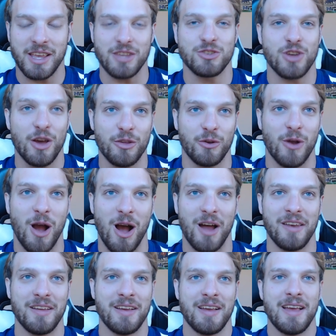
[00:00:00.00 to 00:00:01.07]
each other
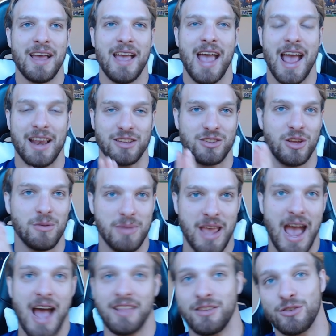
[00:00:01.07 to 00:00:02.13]
on, and it's going to be
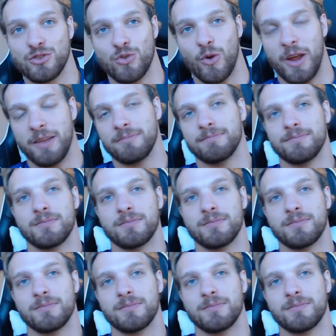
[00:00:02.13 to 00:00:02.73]
at Detroit.